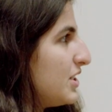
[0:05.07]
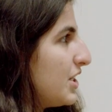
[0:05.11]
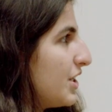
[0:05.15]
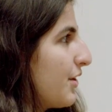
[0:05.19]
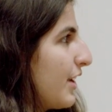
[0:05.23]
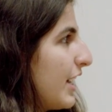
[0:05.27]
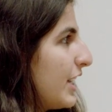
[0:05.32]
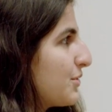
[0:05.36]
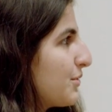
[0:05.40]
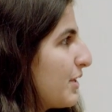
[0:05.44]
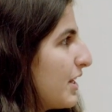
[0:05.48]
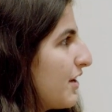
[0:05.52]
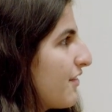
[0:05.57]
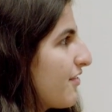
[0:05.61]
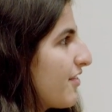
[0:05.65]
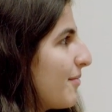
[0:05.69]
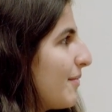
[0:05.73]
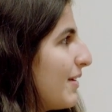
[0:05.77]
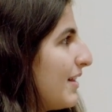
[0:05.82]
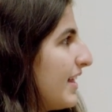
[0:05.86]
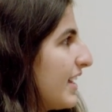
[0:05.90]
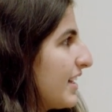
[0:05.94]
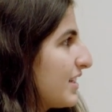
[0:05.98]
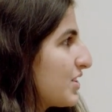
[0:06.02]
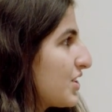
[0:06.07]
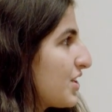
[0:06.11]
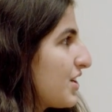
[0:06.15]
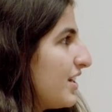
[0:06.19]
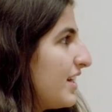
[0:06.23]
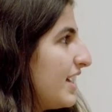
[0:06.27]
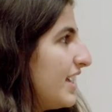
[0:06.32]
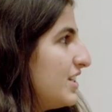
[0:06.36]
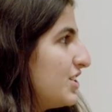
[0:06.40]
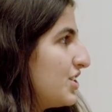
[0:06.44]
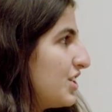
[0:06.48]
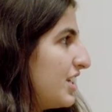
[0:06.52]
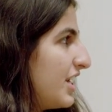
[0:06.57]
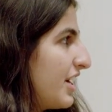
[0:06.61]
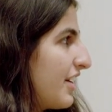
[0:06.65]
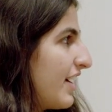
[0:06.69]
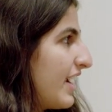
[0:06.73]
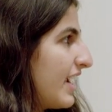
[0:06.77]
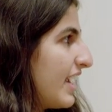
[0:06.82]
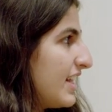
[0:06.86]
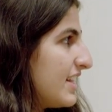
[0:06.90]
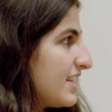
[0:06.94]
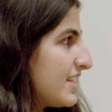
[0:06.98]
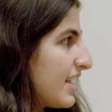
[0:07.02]
She graduated from electrical
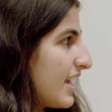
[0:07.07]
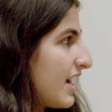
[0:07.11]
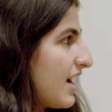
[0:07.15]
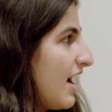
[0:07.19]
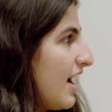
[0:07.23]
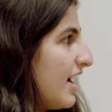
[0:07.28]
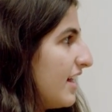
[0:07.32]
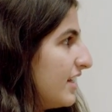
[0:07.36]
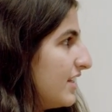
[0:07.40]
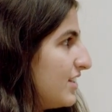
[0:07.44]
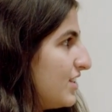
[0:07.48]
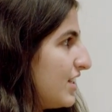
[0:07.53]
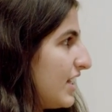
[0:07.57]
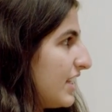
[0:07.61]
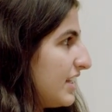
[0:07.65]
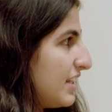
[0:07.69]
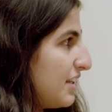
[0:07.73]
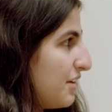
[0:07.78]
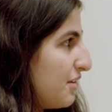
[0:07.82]
engineering and psychology at the